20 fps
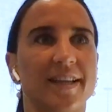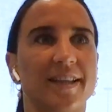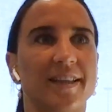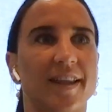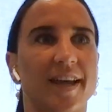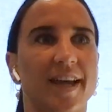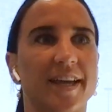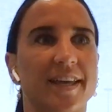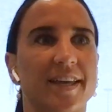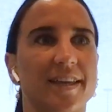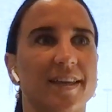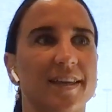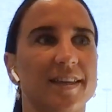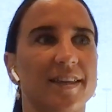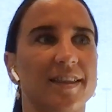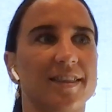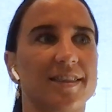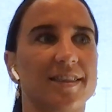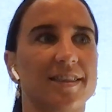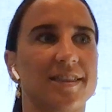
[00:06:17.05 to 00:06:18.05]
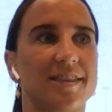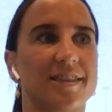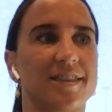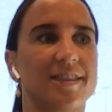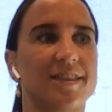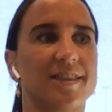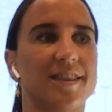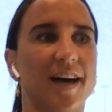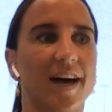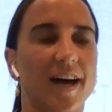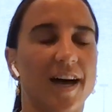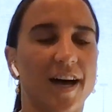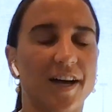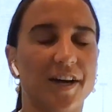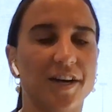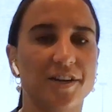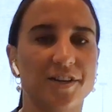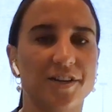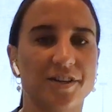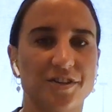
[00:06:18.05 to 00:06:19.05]
And like, the
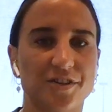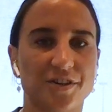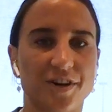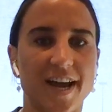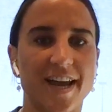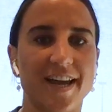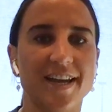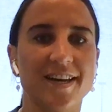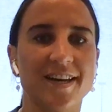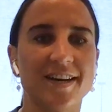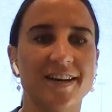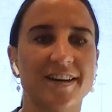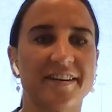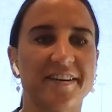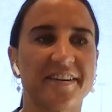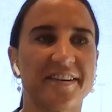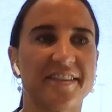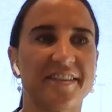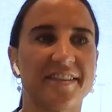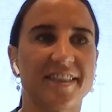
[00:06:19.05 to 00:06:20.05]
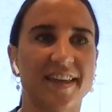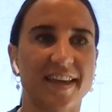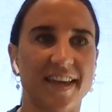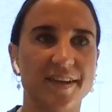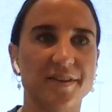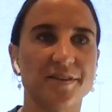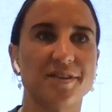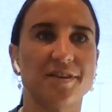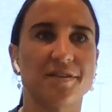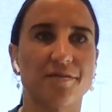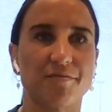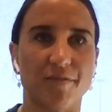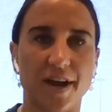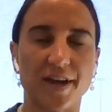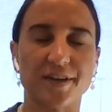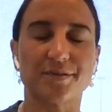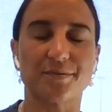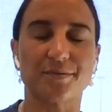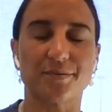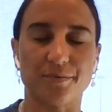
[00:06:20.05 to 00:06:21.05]
harder you train, the easier the
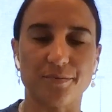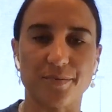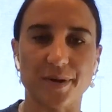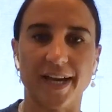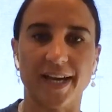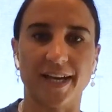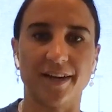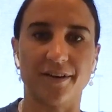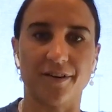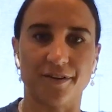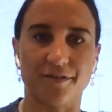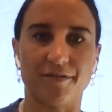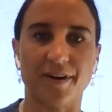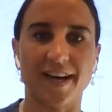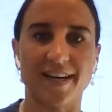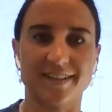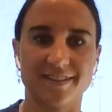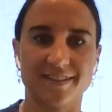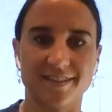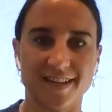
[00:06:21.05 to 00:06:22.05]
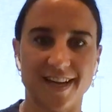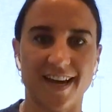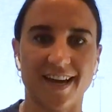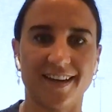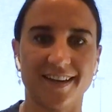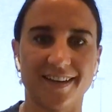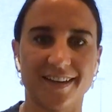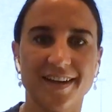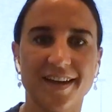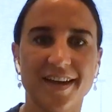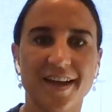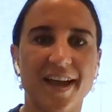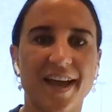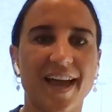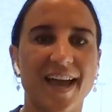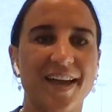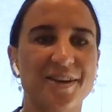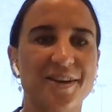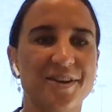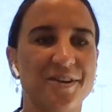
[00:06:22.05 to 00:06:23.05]
race will be on race day.
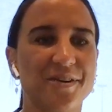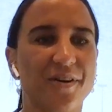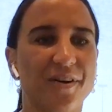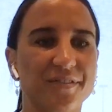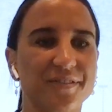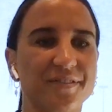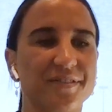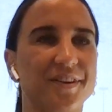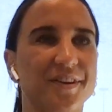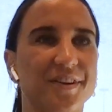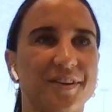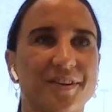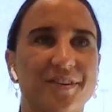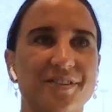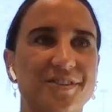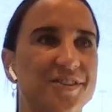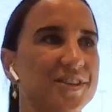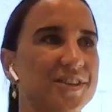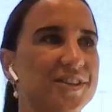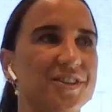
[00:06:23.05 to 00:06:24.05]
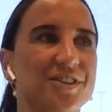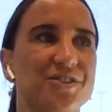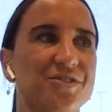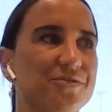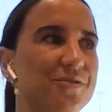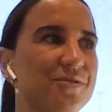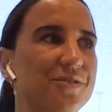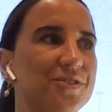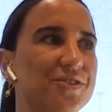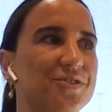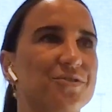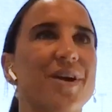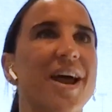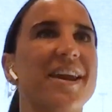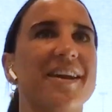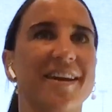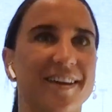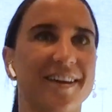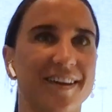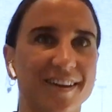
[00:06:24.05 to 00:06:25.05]
And you just
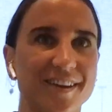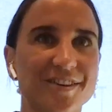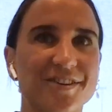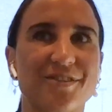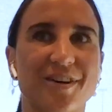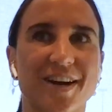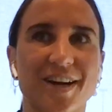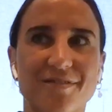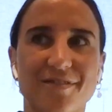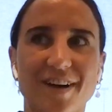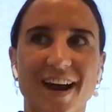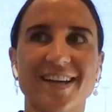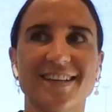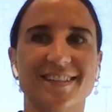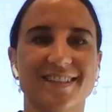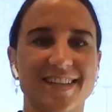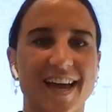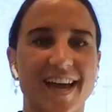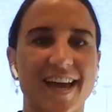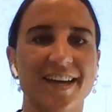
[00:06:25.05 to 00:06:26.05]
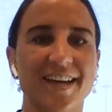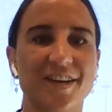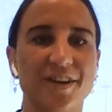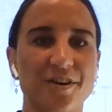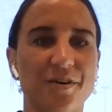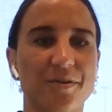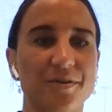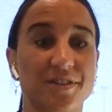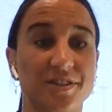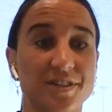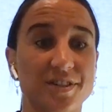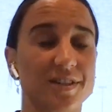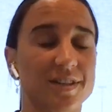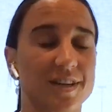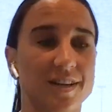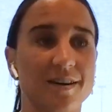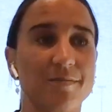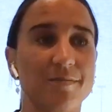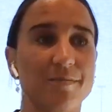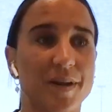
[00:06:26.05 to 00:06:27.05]
dread it. You dread race day. You know it's just
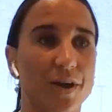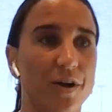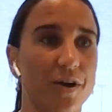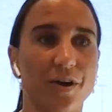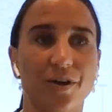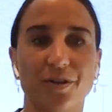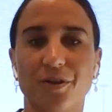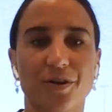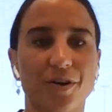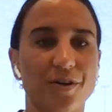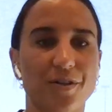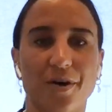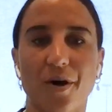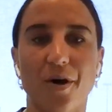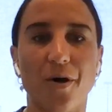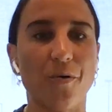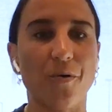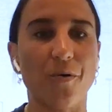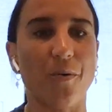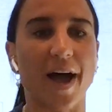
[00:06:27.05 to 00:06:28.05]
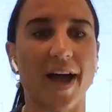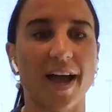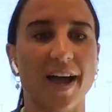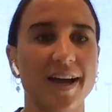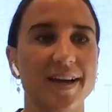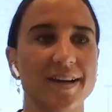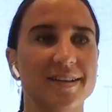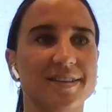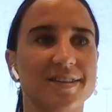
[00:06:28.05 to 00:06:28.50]
going to be hurt locker the whole way.